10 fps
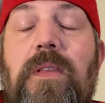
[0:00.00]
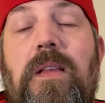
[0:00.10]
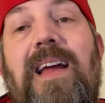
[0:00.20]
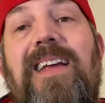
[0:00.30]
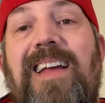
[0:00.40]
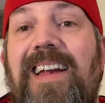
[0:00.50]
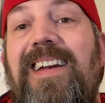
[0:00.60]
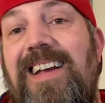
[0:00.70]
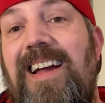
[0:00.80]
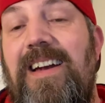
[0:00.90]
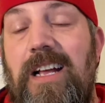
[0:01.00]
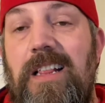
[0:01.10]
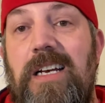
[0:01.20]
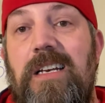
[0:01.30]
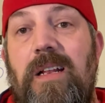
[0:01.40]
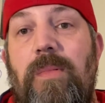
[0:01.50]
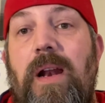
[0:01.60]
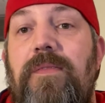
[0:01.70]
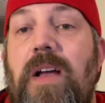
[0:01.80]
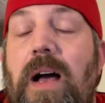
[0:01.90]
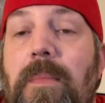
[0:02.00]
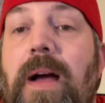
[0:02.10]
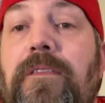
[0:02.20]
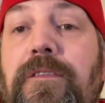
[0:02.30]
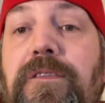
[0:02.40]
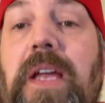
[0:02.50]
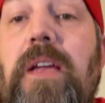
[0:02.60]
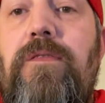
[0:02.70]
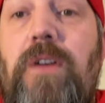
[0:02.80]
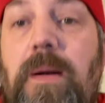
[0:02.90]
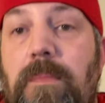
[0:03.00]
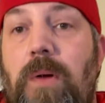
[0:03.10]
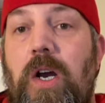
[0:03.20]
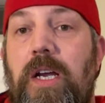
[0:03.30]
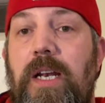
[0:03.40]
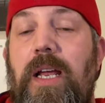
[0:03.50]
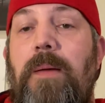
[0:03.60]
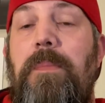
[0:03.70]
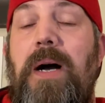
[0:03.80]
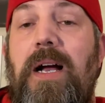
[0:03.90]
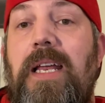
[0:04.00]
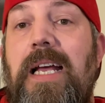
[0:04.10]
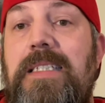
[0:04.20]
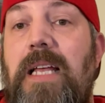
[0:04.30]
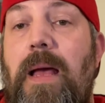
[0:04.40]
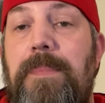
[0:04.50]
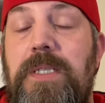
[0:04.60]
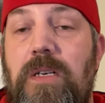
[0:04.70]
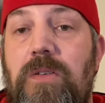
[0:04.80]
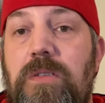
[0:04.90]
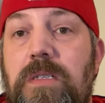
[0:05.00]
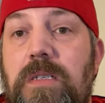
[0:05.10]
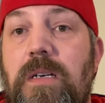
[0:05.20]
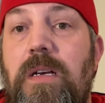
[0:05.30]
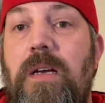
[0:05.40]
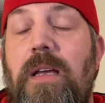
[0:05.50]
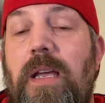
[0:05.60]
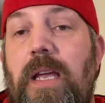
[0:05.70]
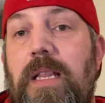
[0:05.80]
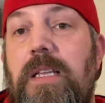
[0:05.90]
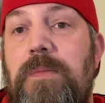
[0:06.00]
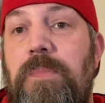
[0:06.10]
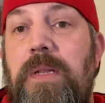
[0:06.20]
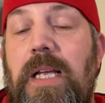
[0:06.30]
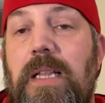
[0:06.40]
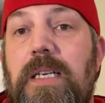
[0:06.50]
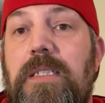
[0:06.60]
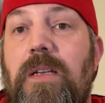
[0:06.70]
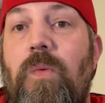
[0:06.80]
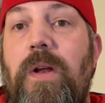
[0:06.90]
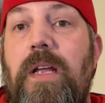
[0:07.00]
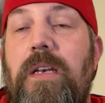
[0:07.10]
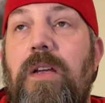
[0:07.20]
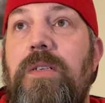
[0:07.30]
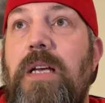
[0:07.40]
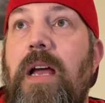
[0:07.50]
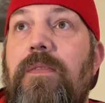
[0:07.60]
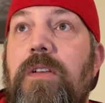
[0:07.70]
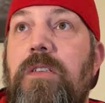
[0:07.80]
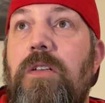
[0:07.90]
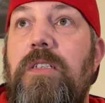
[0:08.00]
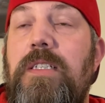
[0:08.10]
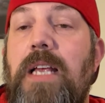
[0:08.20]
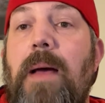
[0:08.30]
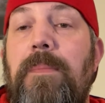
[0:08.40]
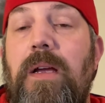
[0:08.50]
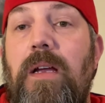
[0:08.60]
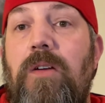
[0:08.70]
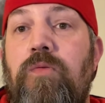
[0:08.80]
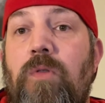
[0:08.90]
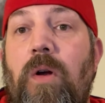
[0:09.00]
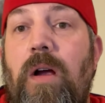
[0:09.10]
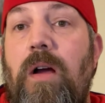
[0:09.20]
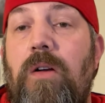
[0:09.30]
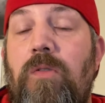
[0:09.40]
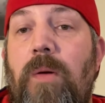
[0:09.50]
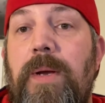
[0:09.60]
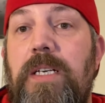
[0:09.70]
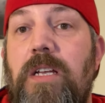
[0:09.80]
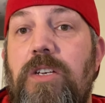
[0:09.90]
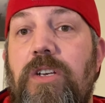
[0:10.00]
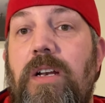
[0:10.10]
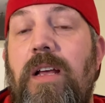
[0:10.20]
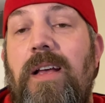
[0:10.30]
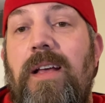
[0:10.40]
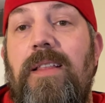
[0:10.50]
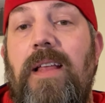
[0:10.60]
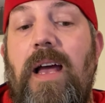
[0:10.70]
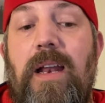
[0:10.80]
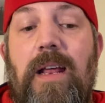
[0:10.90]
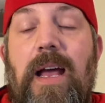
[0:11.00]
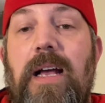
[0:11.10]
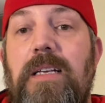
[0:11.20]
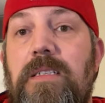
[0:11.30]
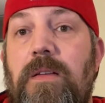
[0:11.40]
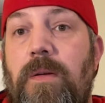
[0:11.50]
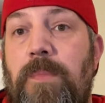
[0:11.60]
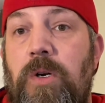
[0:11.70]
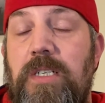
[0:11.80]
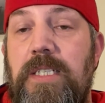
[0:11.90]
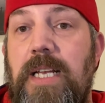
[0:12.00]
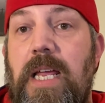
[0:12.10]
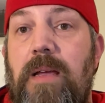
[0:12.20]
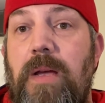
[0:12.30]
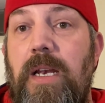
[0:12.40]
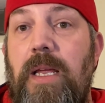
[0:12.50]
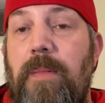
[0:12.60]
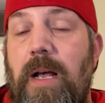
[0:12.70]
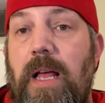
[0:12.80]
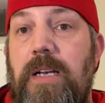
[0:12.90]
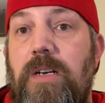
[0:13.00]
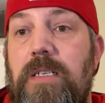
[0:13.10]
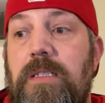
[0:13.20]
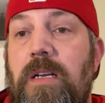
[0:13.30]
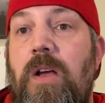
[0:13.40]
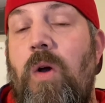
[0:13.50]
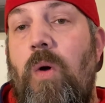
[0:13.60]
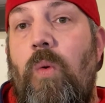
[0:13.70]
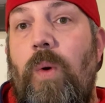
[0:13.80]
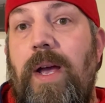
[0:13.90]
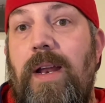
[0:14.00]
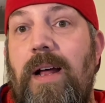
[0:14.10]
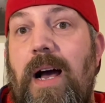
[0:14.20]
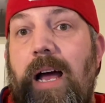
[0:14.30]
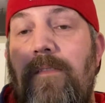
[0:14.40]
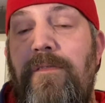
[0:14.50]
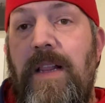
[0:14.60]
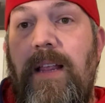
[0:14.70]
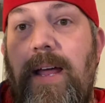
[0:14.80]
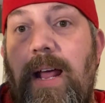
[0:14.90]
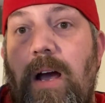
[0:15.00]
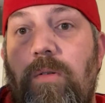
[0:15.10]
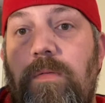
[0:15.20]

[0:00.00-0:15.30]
kind of neglected it, but I've got my favorite marketing podcast episodes in this playlist. And what I do is I have this little Zap Chrome extension that has the person's name and email address. When I fill that out,